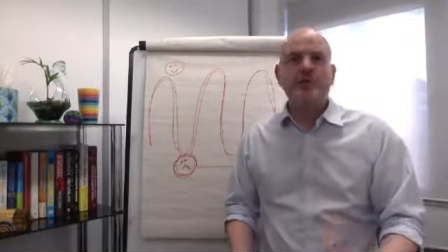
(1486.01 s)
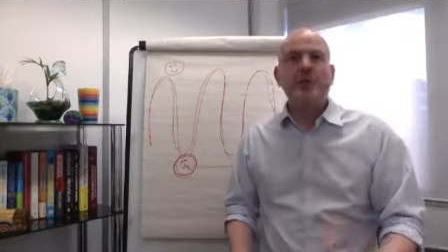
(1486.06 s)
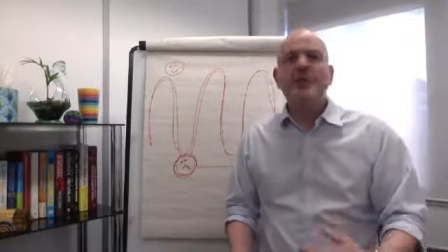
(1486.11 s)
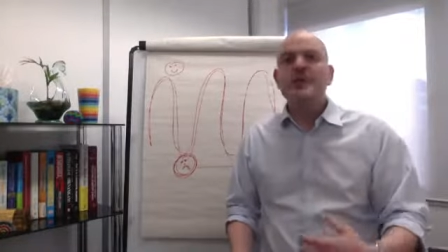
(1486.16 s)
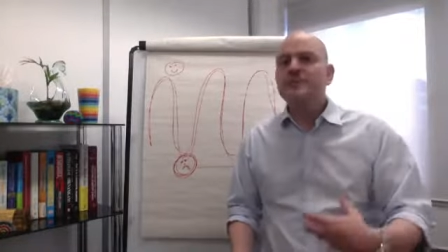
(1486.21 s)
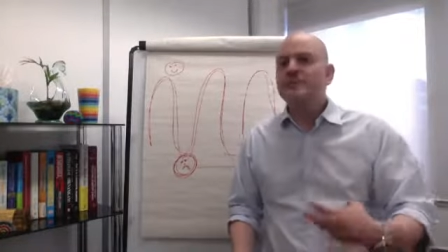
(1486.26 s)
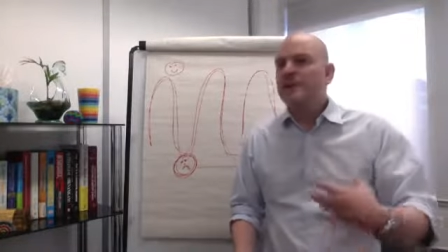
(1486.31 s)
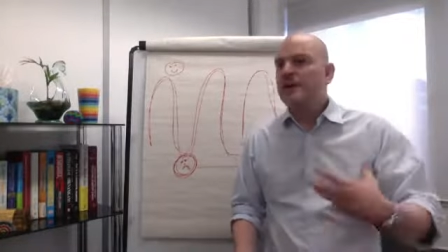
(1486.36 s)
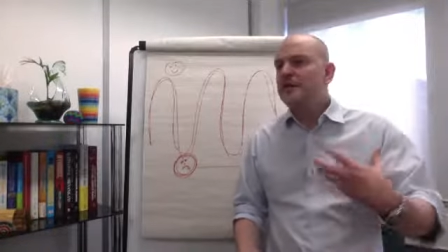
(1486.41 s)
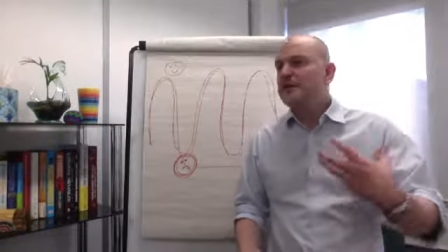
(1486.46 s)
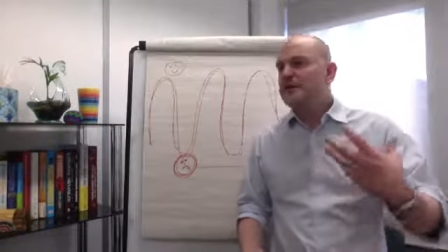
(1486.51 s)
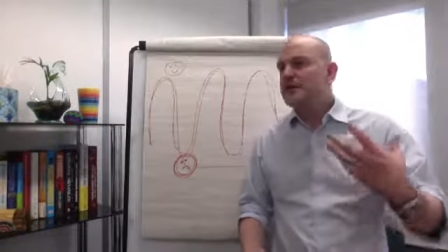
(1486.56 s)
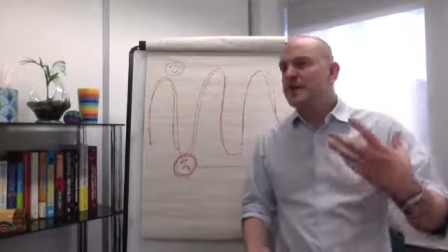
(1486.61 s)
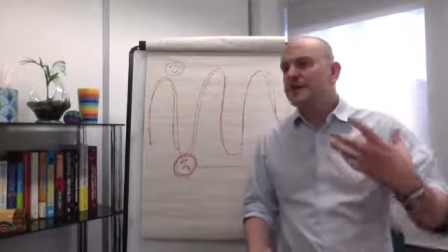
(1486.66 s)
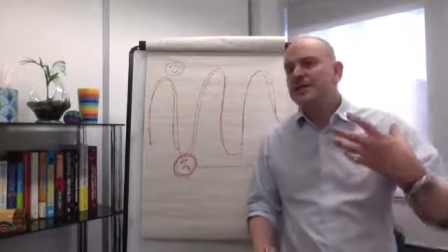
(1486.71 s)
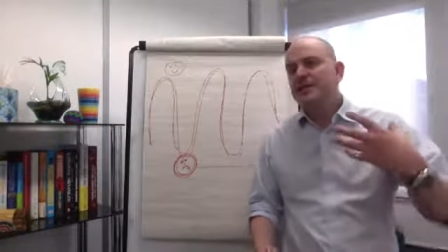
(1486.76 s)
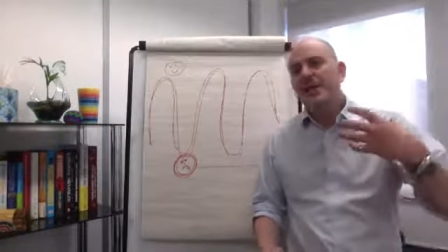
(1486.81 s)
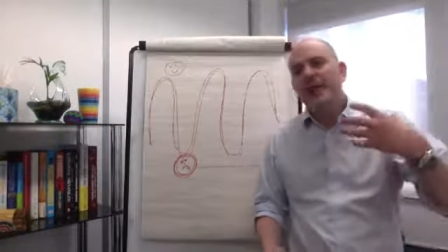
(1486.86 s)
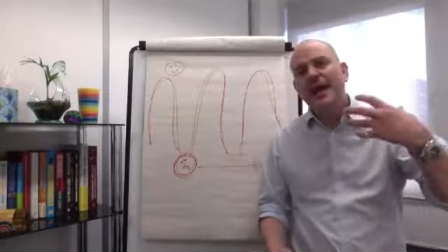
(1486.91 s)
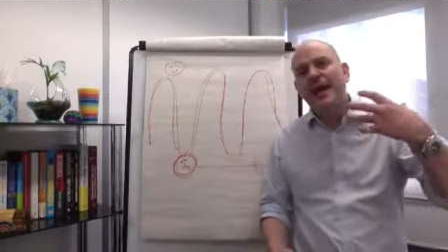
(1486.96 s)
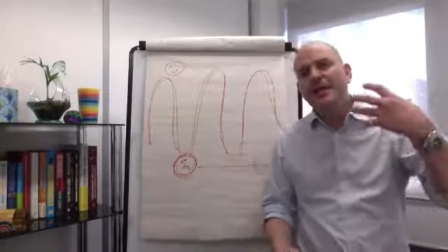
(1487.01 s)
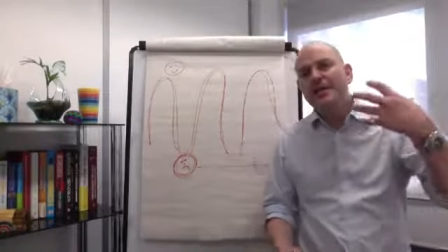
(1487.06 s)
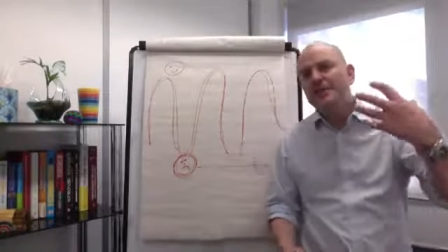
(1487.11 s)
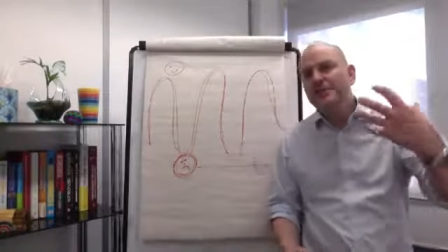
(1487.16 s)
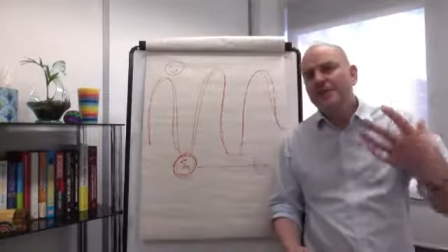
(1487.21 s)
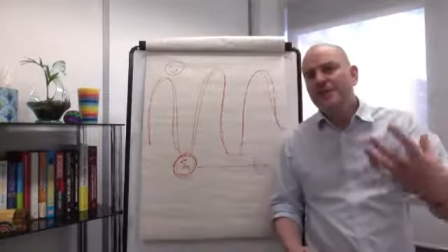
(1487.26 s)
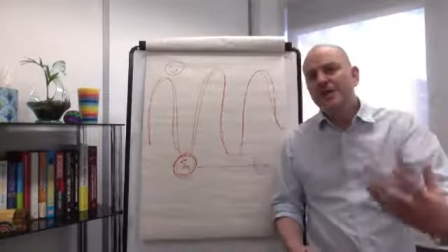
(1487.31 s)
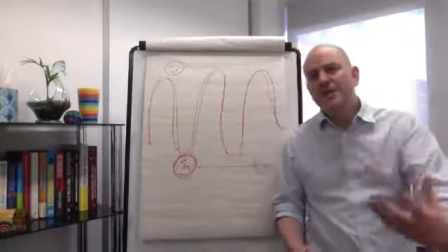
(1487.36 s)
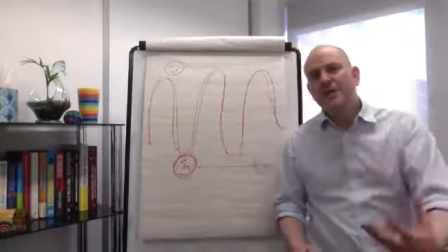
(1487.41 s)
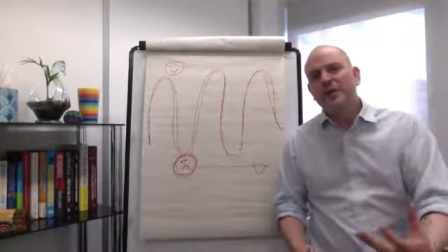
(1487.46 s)
We need to be able to say to, hey,
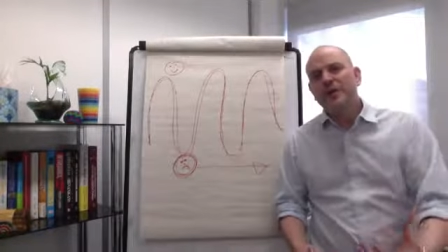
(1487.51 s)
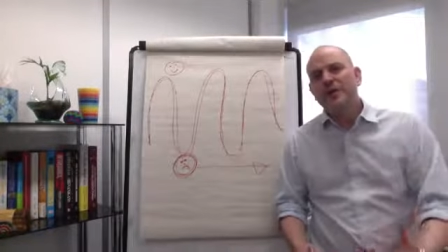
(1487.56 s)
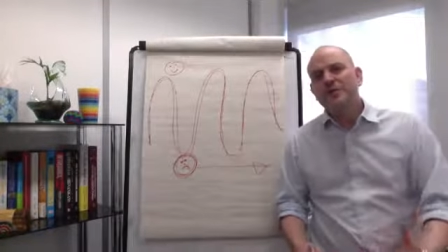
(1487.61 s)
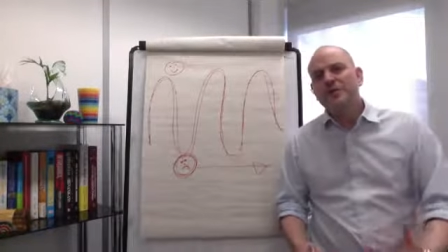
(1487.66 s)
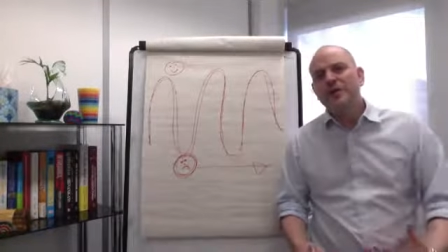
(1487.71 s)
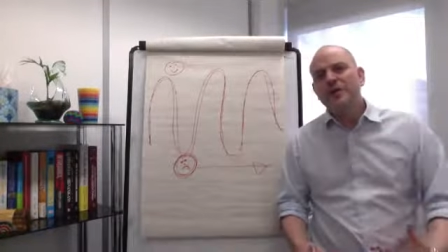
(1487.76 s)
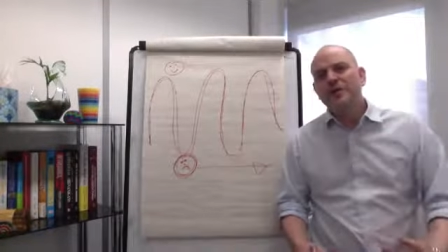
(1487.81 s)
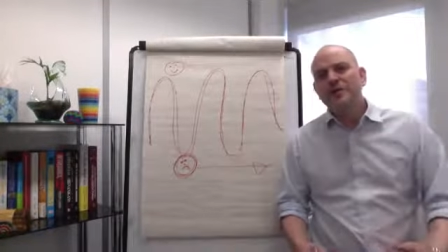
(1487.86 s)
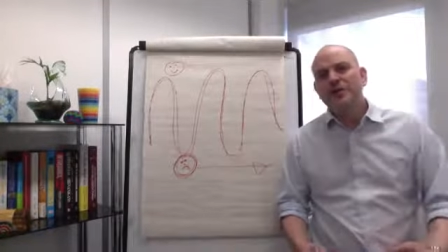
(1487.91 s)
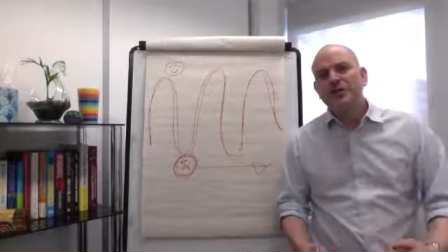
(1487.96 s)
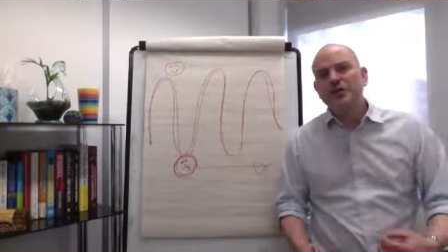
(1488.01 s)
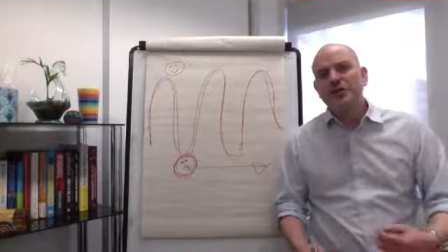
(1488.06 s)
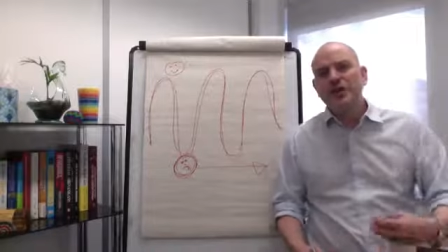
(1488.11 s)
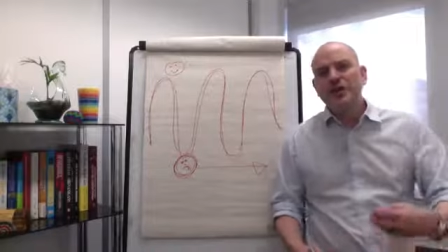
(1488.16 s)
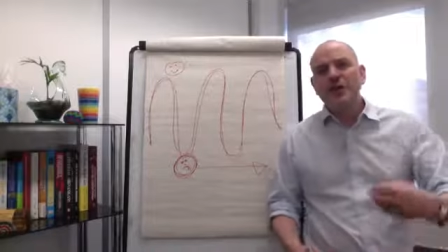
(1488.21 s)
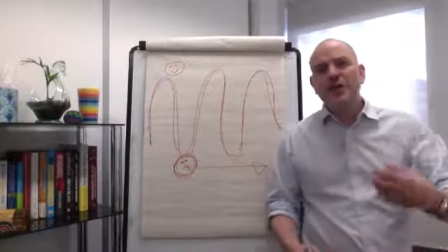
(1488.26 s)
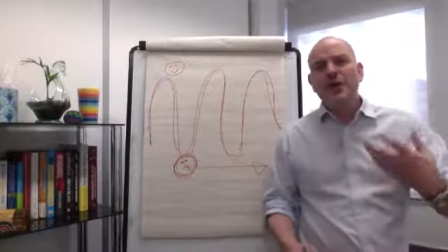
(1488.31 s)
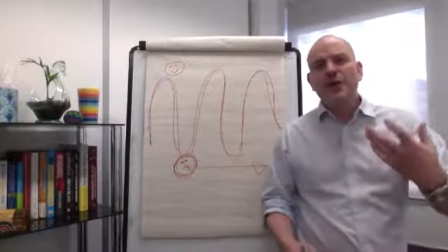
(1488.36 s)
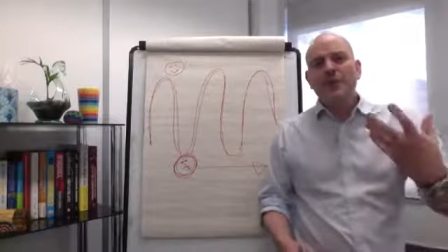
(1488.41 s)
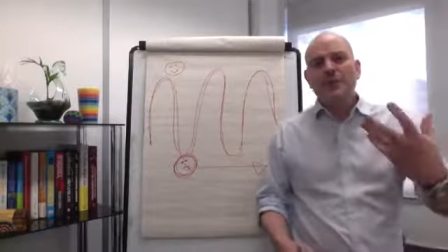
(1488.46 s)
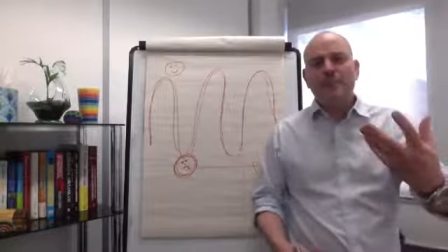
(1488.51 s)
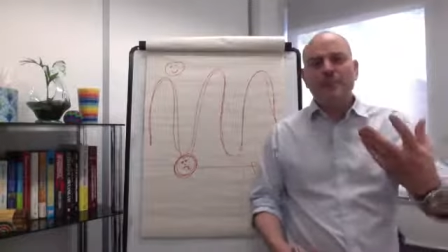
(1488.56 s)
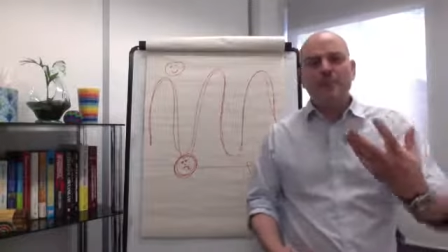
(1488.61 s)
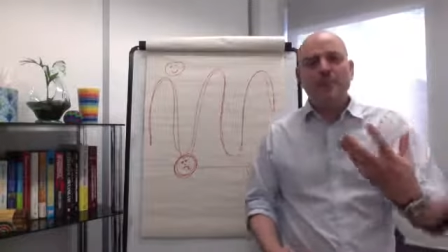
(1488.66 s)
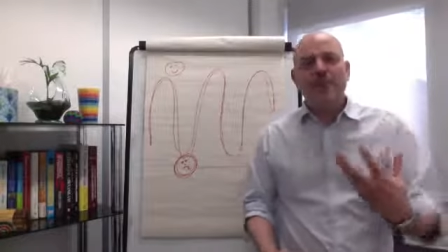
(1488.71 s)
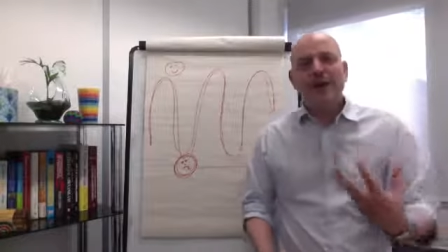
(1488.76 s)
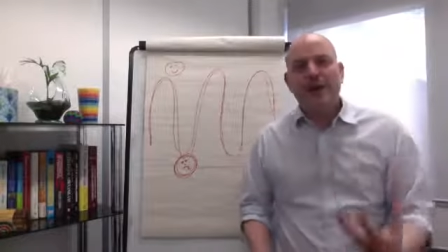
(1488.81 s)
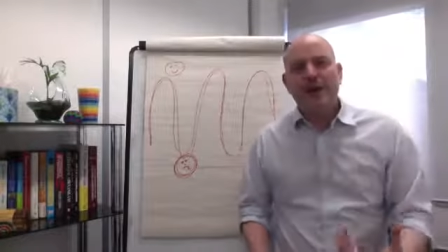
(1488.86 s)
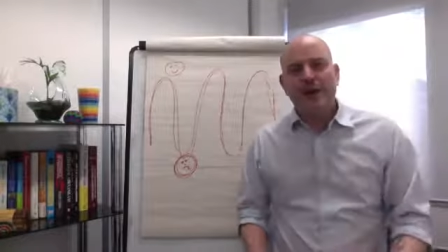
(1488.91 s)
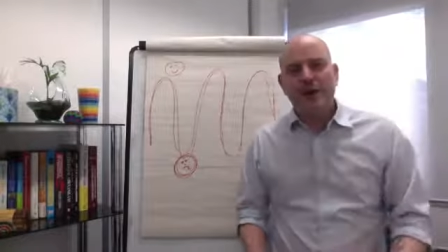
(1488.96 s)
do you know what, emotion?
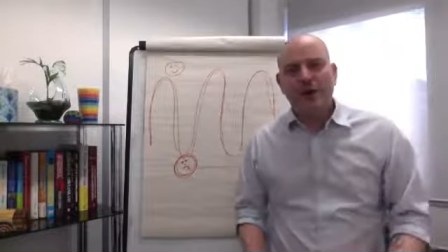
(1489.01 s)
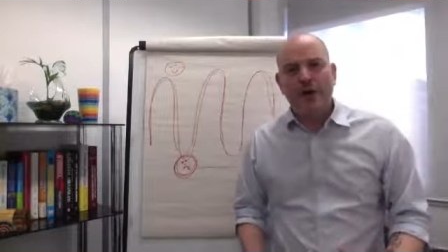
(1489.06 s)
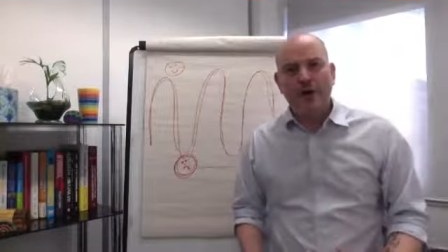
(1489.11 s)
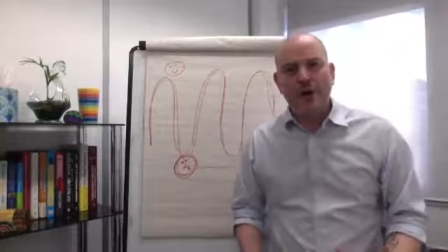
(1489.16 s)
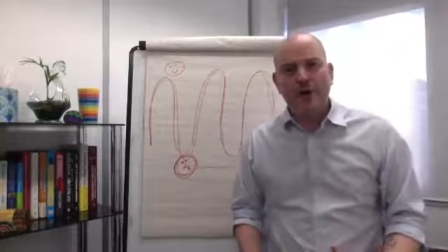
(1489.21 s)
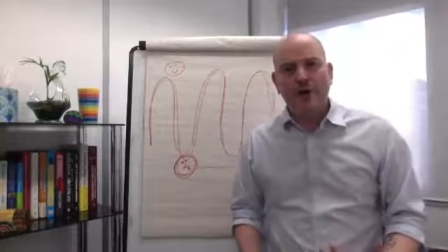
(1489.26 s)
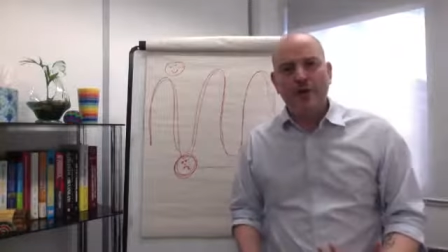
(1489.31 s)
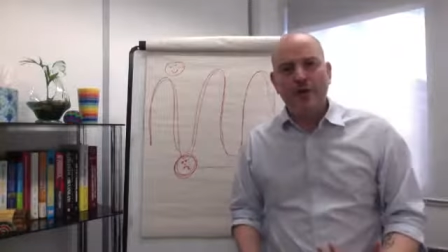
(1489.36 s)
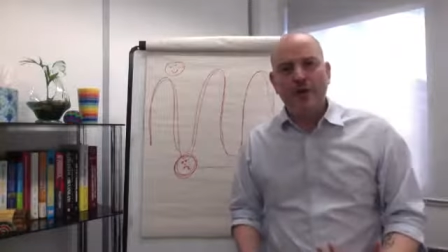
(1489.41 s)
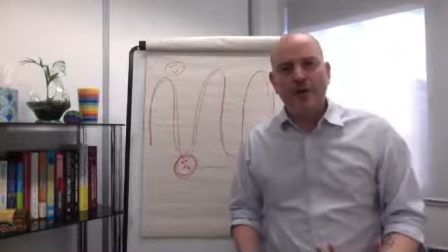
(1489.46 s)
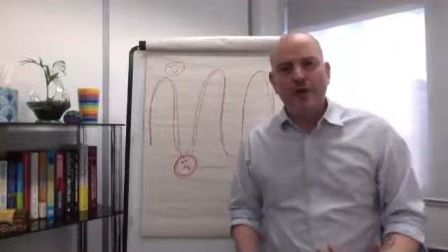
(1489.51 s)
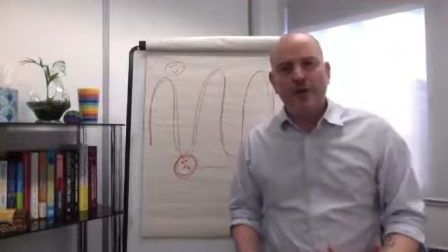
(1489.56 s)
Bring it on.